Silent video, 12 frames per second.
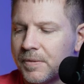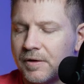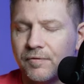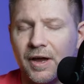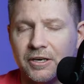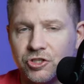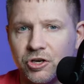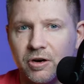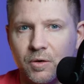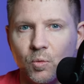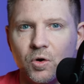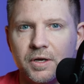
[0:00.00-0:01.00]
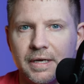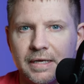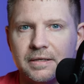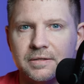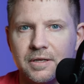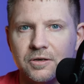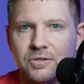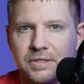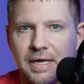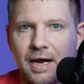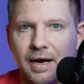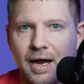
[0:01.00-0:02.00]
In fact, Cherry Wood is their
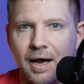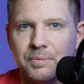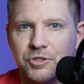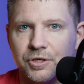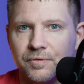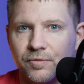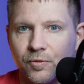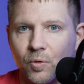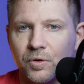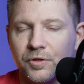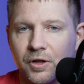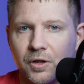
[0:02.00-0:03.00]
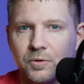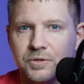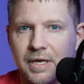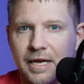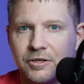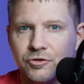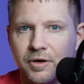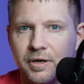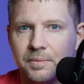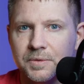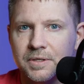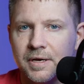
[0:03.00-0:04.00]
stock option for the closed
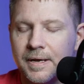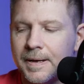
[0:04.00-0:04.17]
atriums.